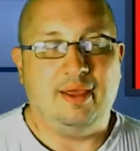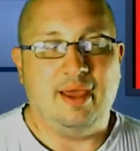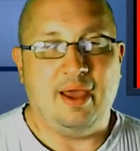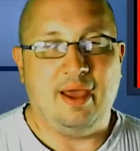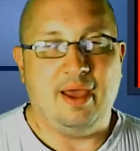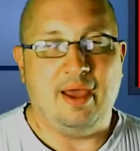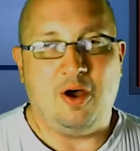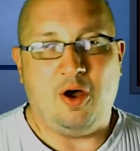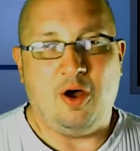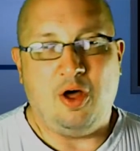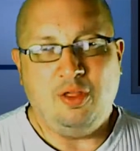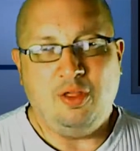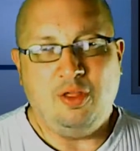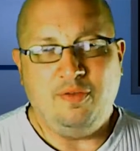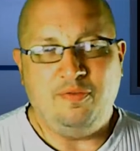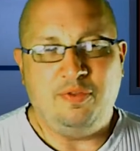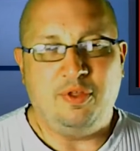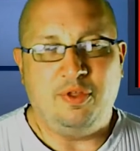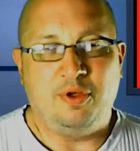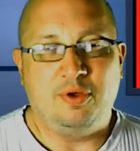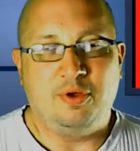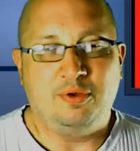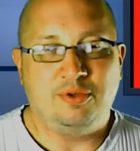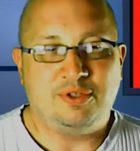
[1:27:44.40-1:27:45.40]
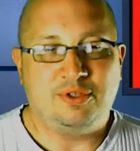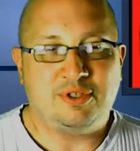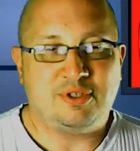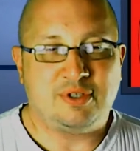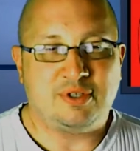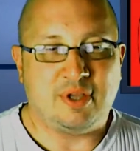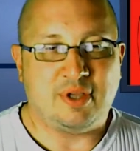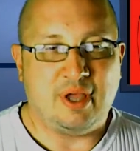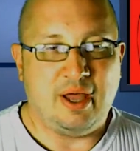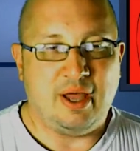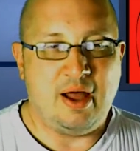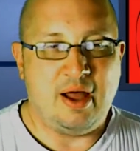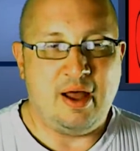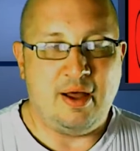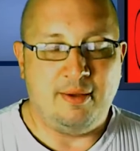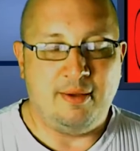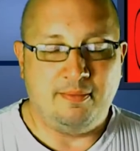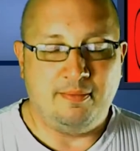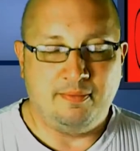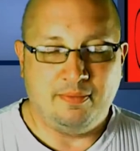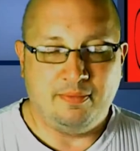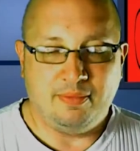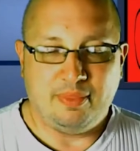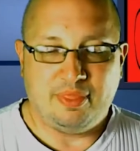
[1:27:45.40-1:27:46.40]
all of those
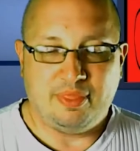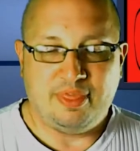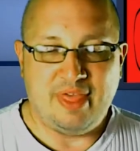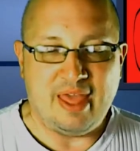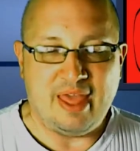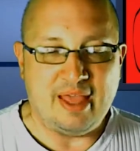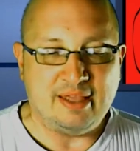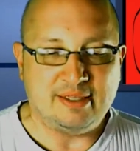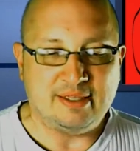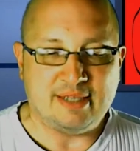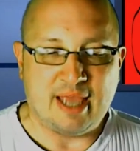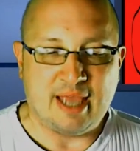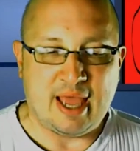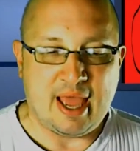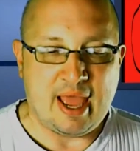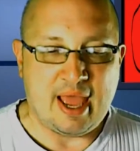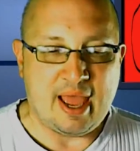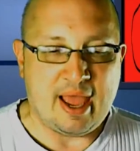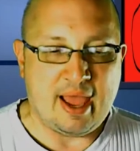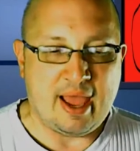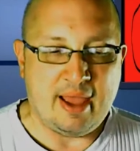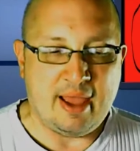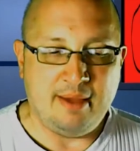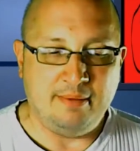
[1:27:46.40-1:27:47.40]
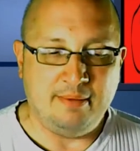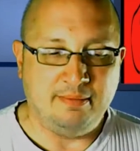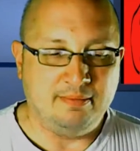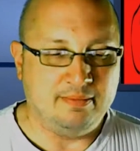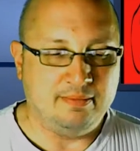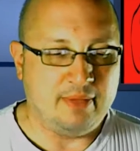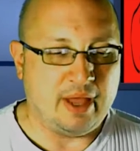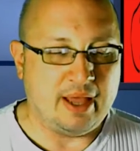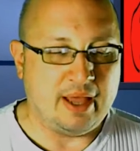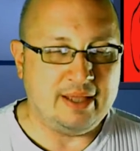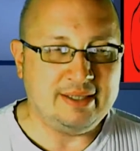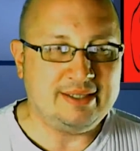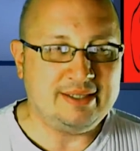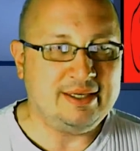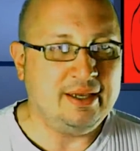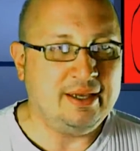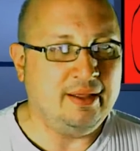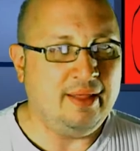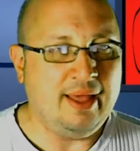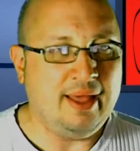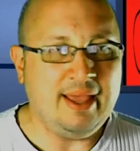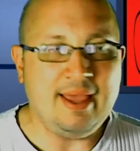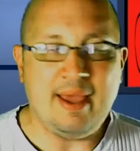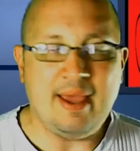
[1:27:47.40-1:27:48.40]
things, I'm until
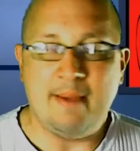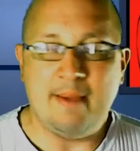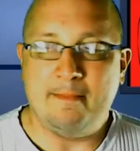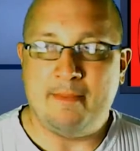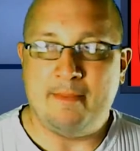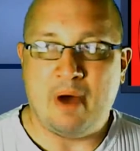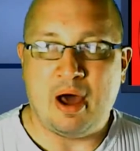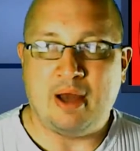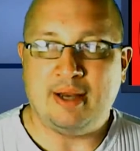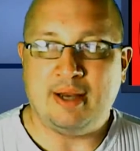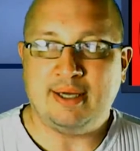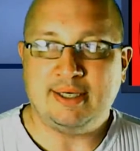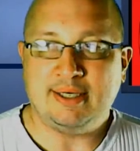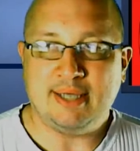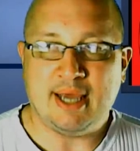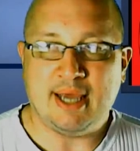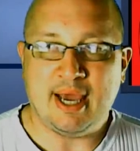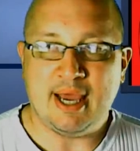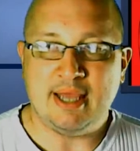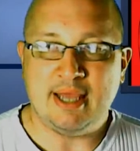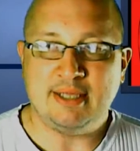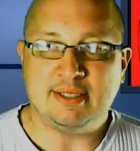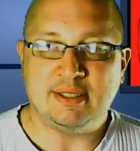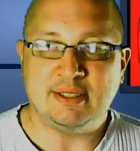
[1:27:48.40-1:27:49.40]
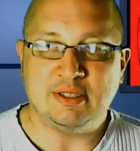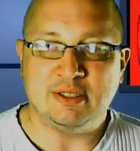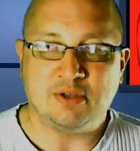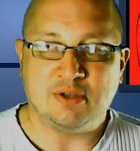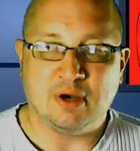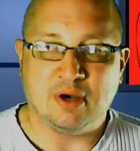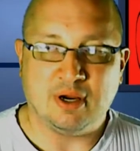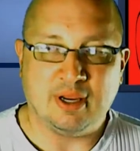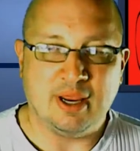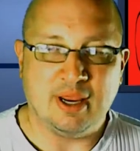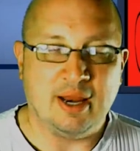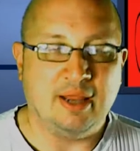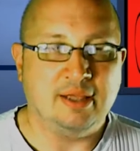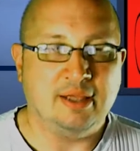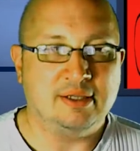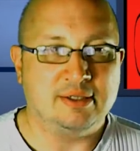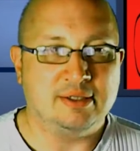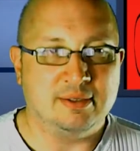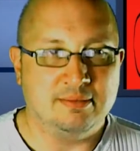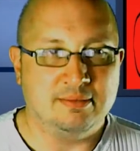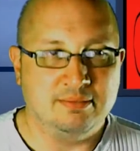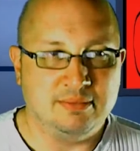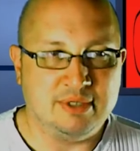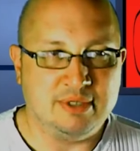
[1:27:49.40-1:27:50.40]
I get monetized and start getting
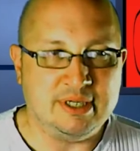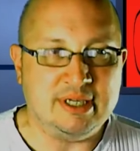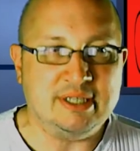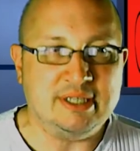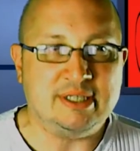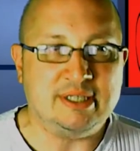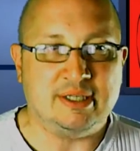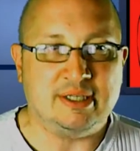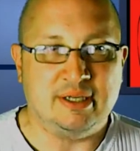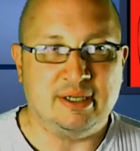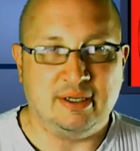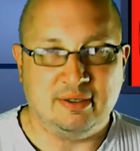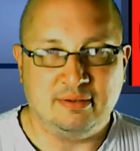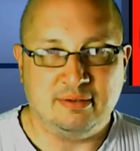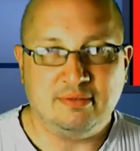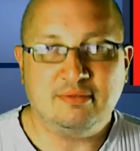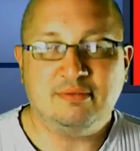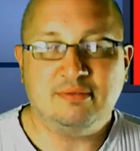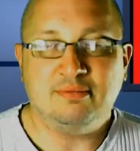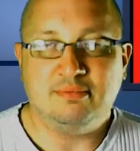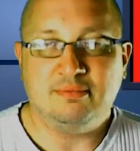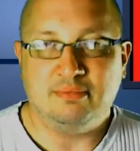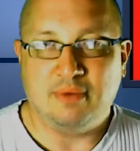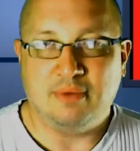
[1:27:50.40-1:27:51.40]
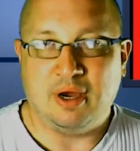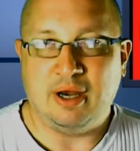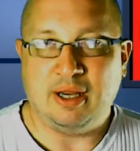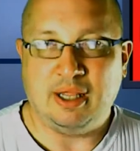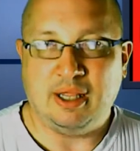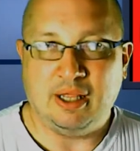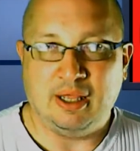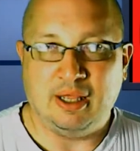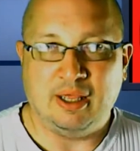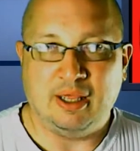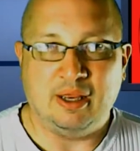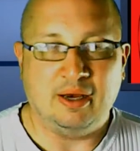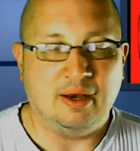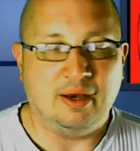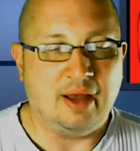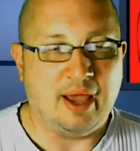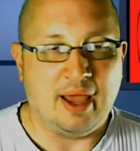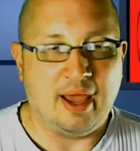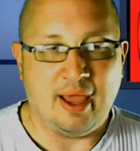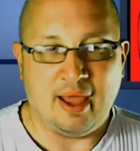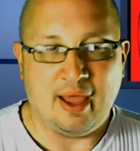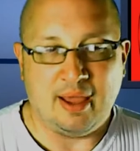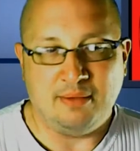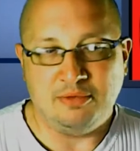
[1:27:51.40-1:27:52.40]
some decent money in,
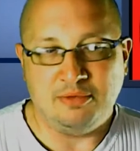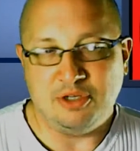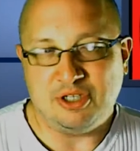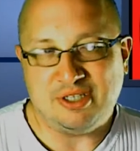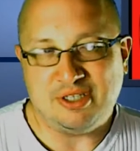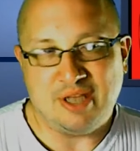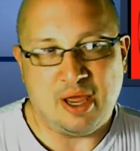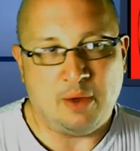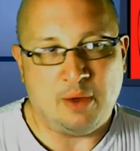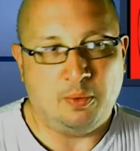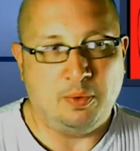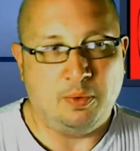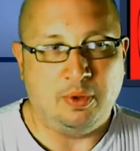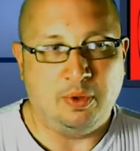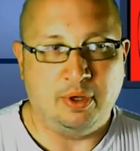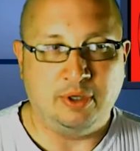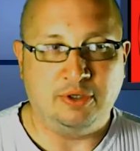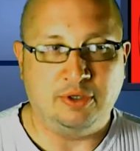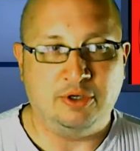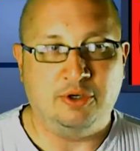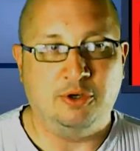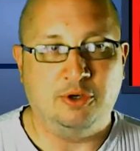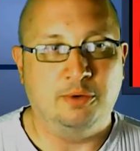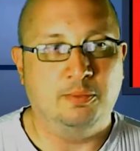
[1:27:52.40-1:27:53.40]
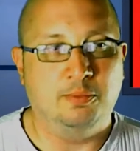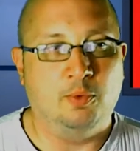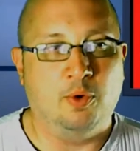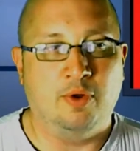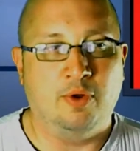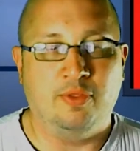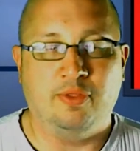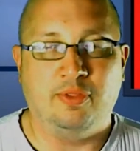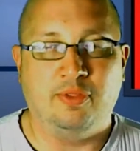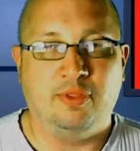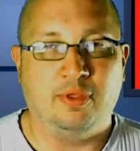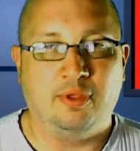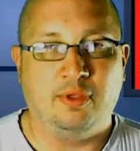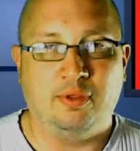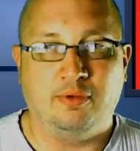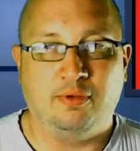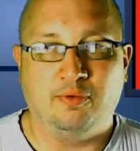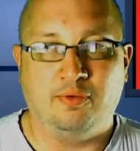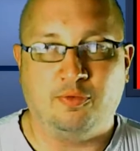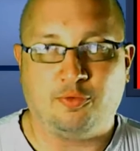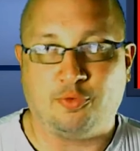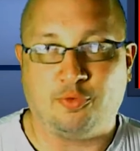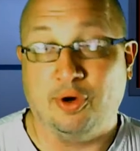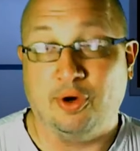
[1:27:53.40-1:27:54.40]
I'm just not willing to do more than the
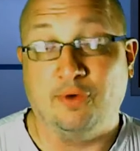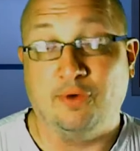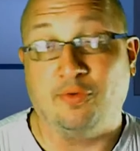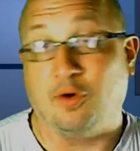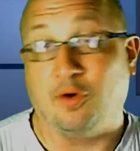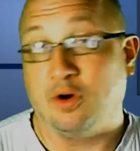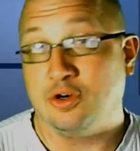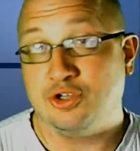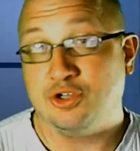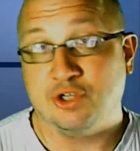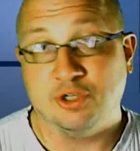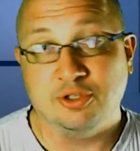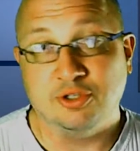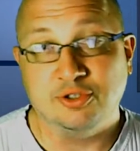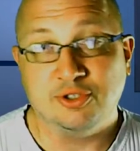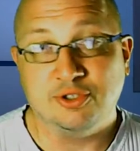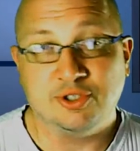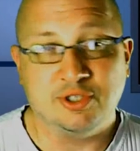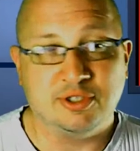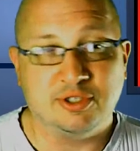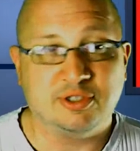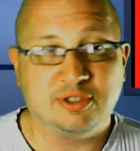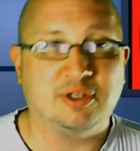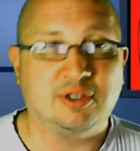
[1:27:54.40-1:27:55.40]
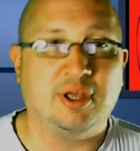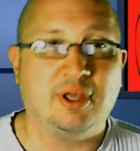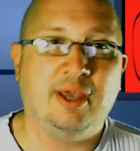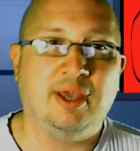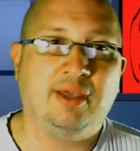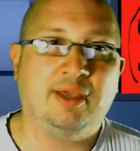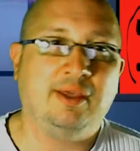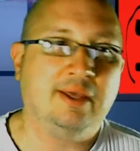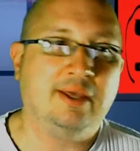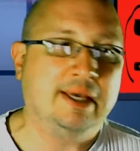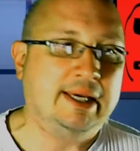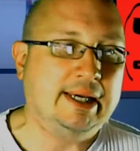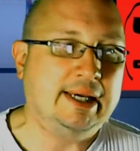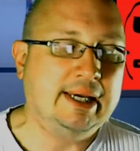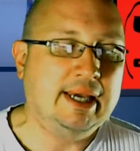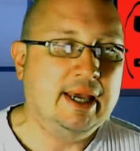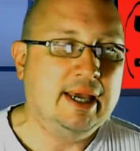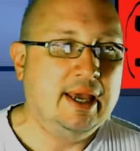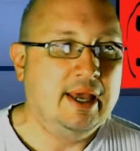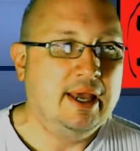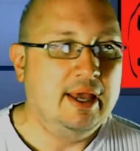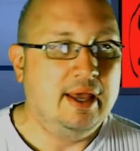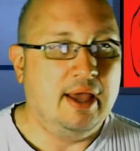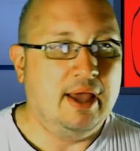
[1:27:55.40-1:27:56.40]
free versions. It's like
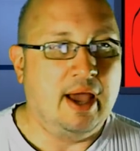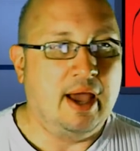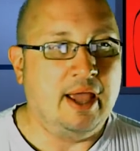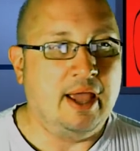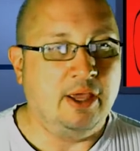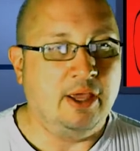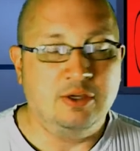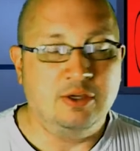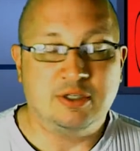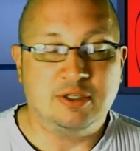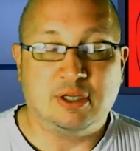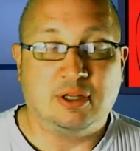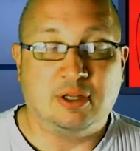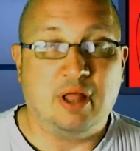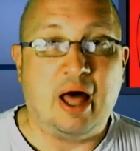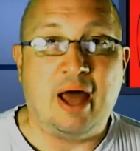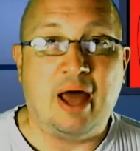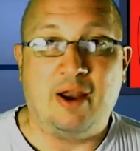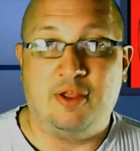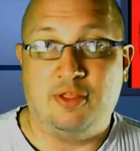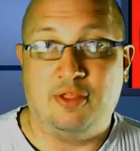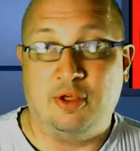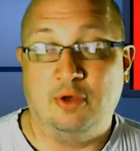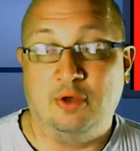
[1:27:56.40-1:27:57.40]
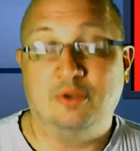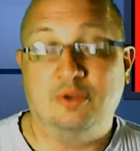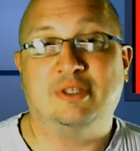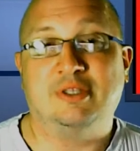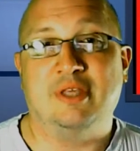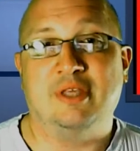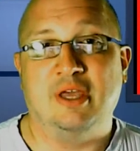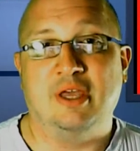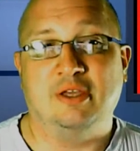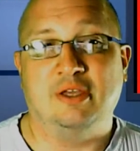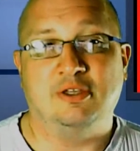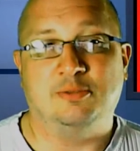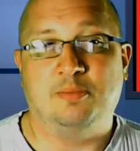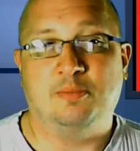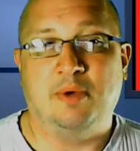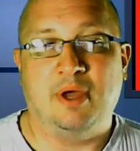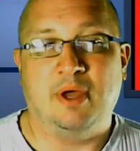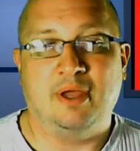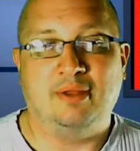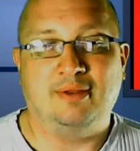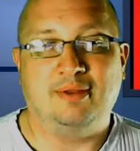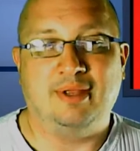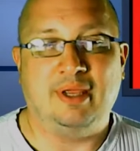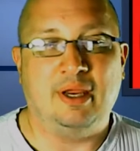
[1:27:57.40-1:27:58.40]
I use a lot of those things,
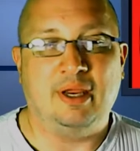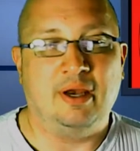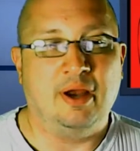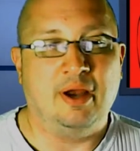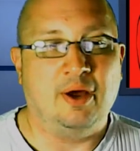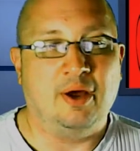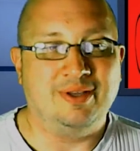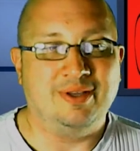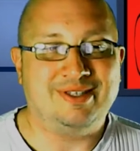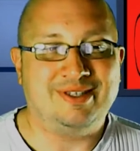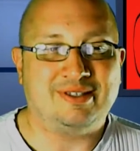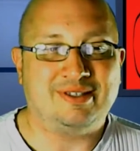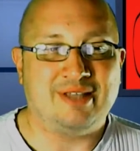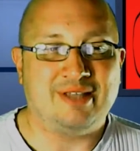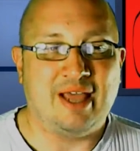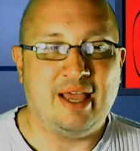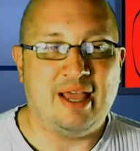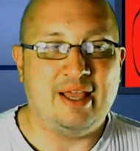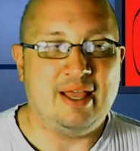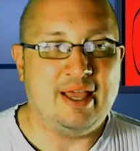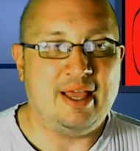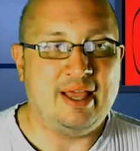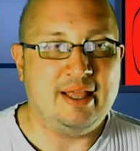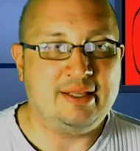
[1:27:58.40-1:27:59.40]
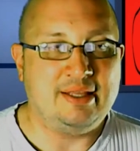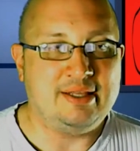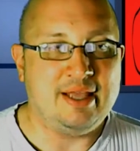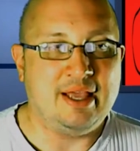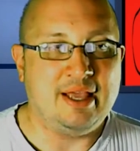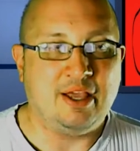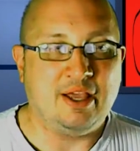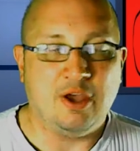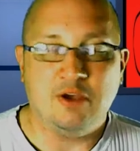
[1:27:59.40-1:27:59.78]
but it goes